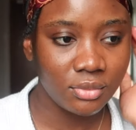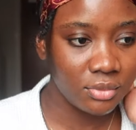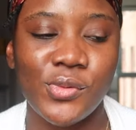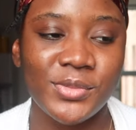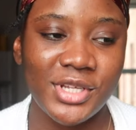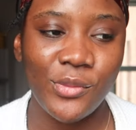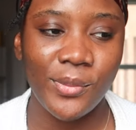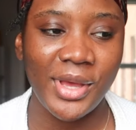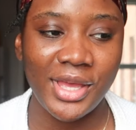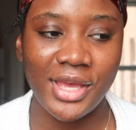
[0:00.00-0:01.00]
so I'm done with
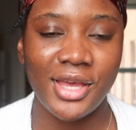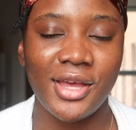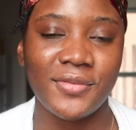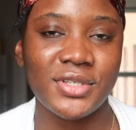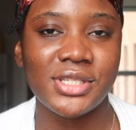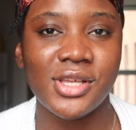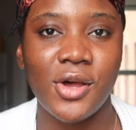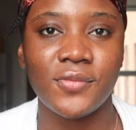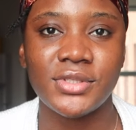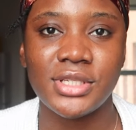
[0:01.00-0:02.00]
my hair. I've just
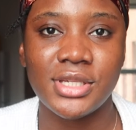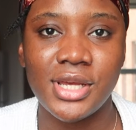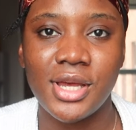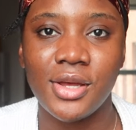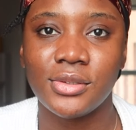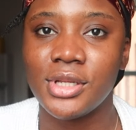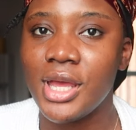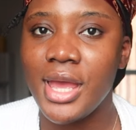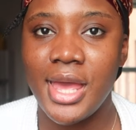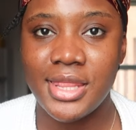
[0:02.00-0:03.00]
cuffed it down,
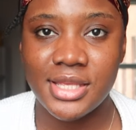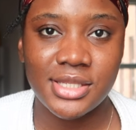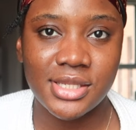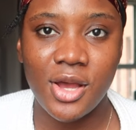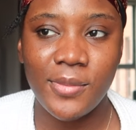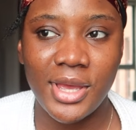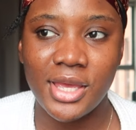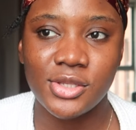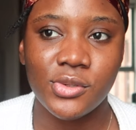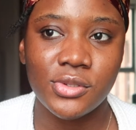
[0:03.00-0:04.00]
and this is how my
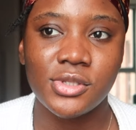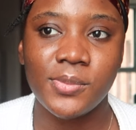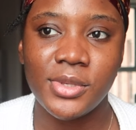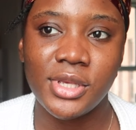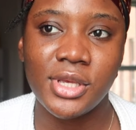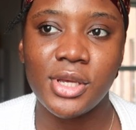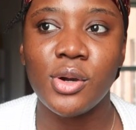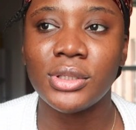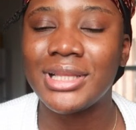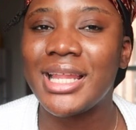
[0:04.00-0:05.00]
hair is going to be
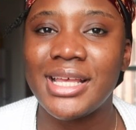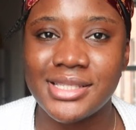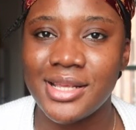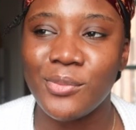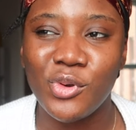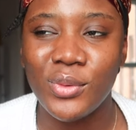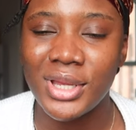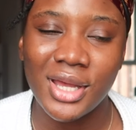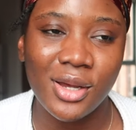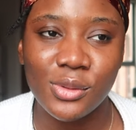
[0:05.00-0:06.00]
unless I'm
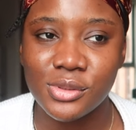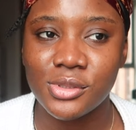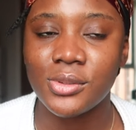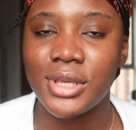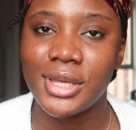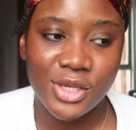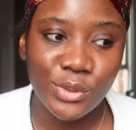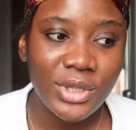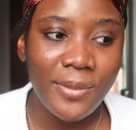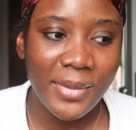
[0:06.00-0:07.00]
going out. Okay, it
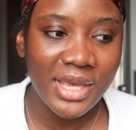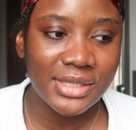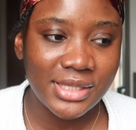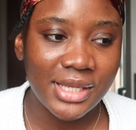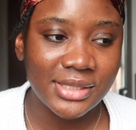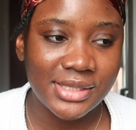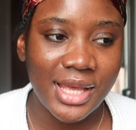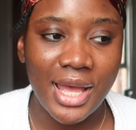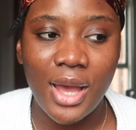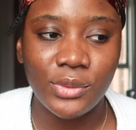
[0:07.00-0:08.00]
only makes sense
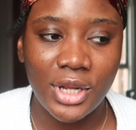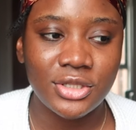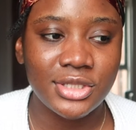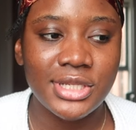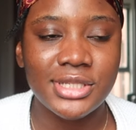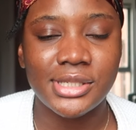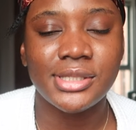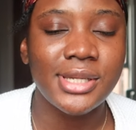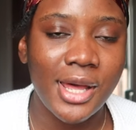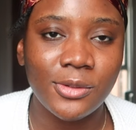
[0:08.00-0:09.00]
that I would actually just
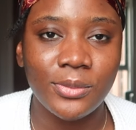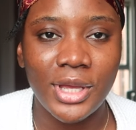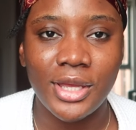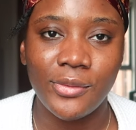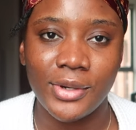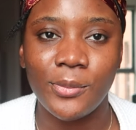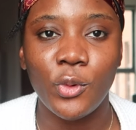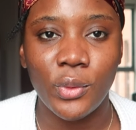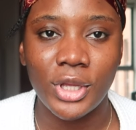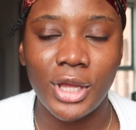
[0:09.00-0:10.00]
style my hair when I'm
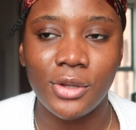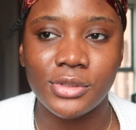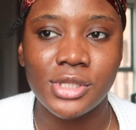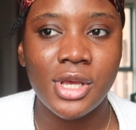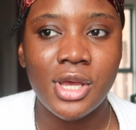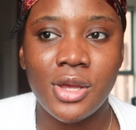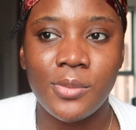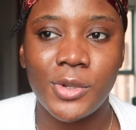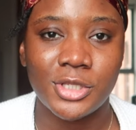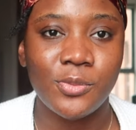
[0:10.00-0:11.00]
going out,
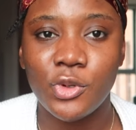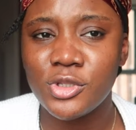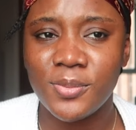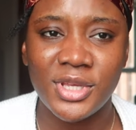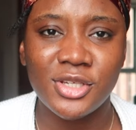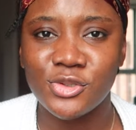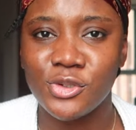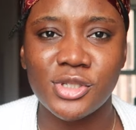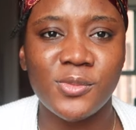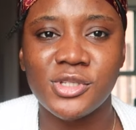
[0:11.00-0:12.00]
but I'm going to be
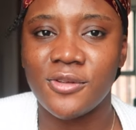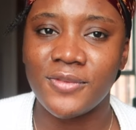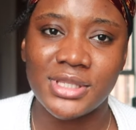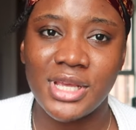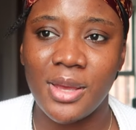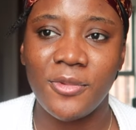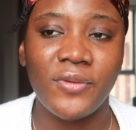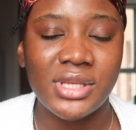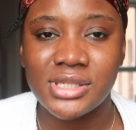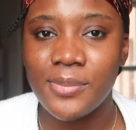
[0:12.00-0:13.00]
indoors most of the time. If
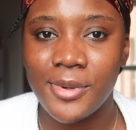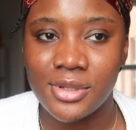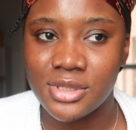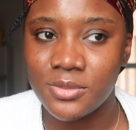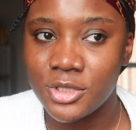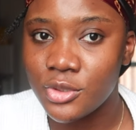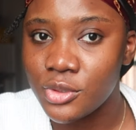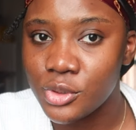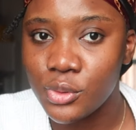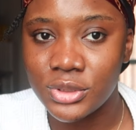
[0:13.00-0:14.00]
I step out, I'm just going
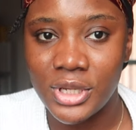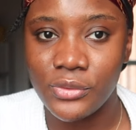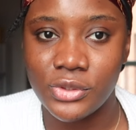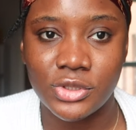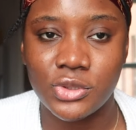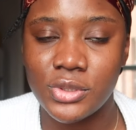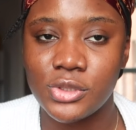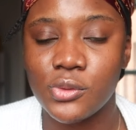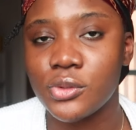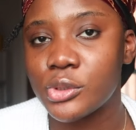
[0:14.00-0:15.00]
to go down the street
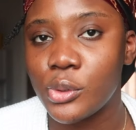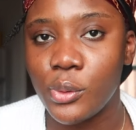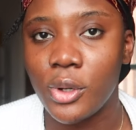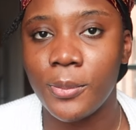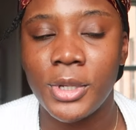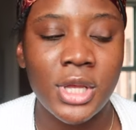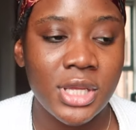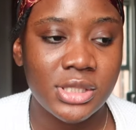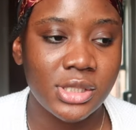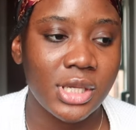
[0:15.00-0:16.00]
to go to Co-op
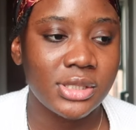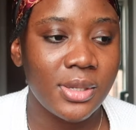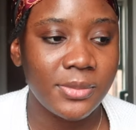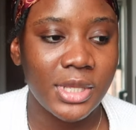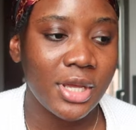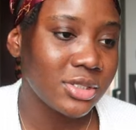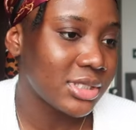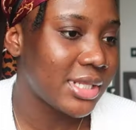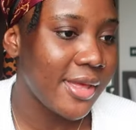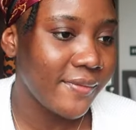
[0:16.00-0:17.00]
to get something. I'll
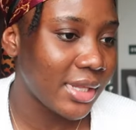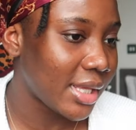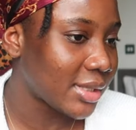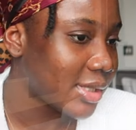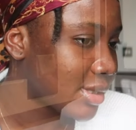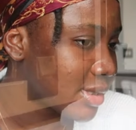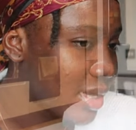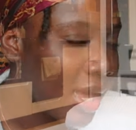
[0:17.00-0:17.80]
just leave it like this.